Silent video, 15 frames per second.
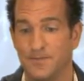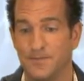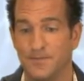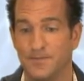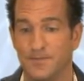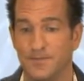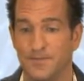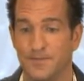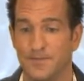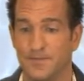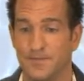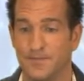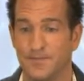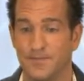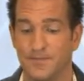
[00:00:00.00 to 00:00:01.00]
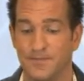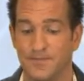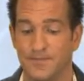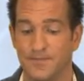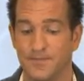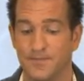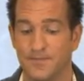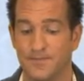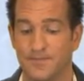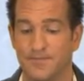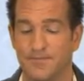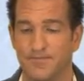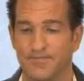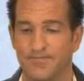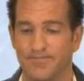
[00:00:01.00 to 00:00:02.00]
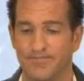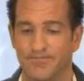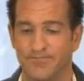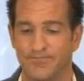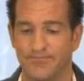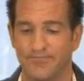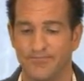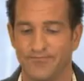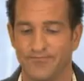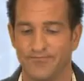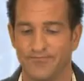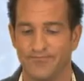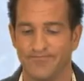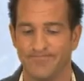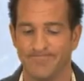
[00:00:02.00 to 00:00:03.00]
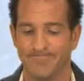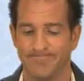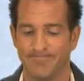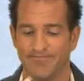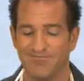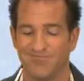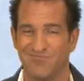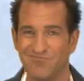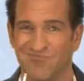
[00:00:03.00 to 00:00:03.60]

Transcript: Nothing is said.